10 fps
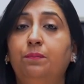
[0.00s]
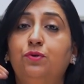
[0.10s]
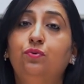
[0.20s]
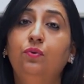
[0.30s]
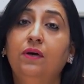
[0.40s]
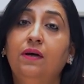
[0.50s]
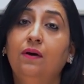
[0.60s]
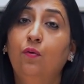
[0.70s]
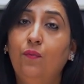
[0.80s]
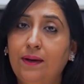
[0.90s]
up to
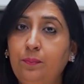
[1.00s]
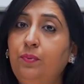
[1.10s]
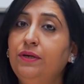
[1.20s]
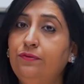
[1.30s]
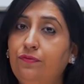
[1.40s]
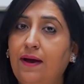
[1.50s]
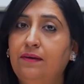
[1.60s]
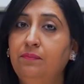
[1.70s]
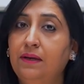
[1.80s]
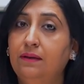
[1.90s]

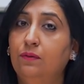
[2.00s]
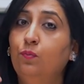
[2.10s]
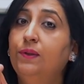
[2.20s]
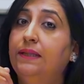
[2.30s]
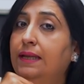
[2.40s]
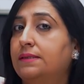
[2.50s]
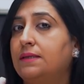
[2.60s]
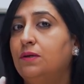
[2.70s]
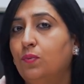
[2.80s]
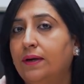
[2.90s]
1.5 million with less
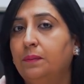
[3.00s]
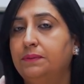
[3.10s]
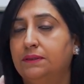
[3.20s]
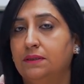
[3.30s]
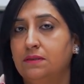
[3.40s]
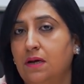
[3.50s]
than 20%